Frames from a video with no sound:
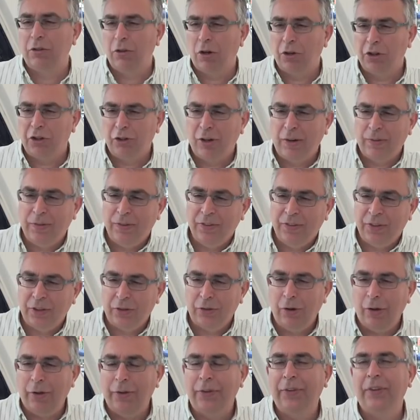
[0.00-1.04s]
cross-reference
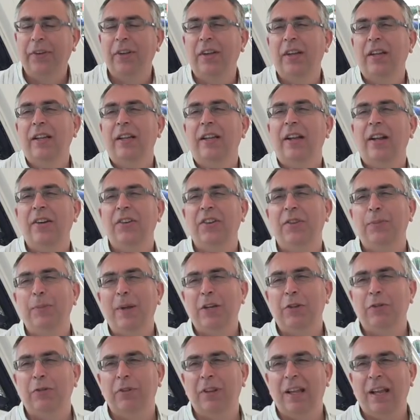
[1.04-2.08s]
across and just
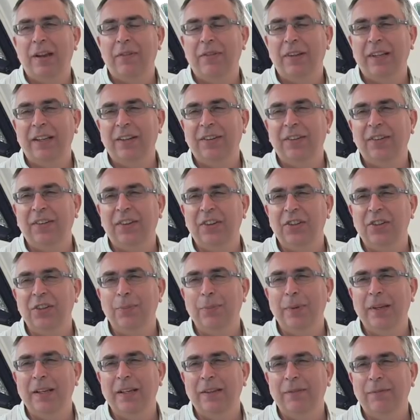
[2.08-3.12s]
make sure that everything is as it
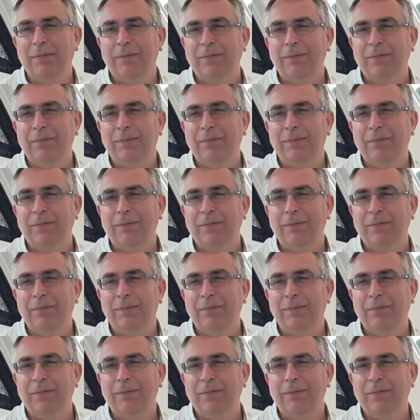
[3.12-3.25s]
should be.